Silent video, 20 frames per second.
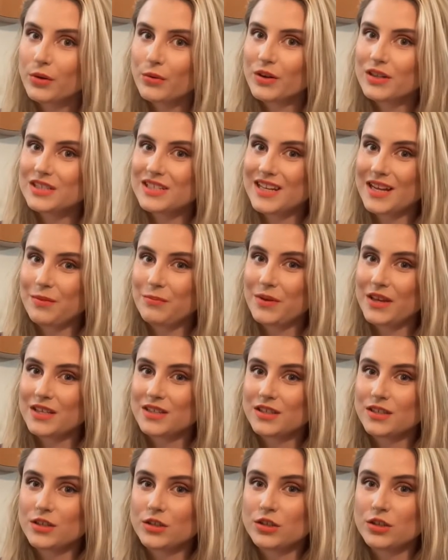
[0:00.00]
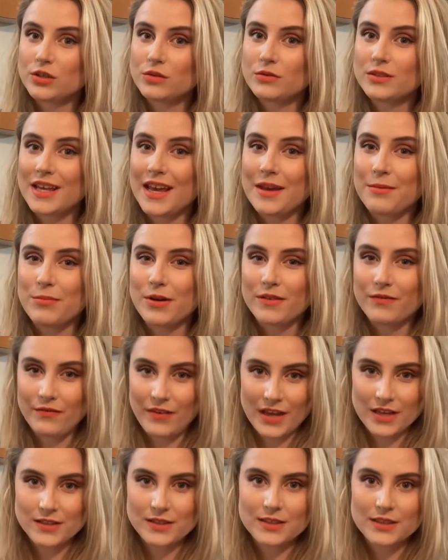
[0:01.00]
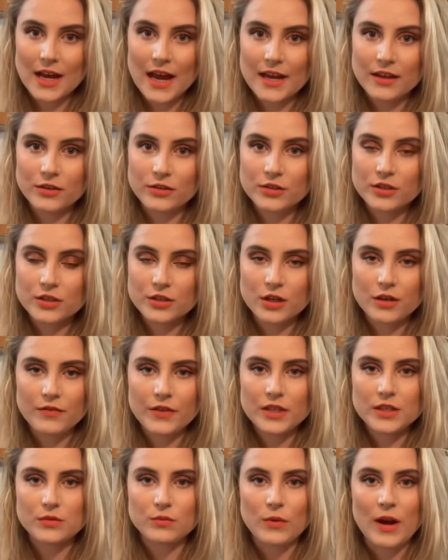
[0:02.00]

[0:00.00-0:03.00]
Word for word: one tip is to choose a buffet-styled service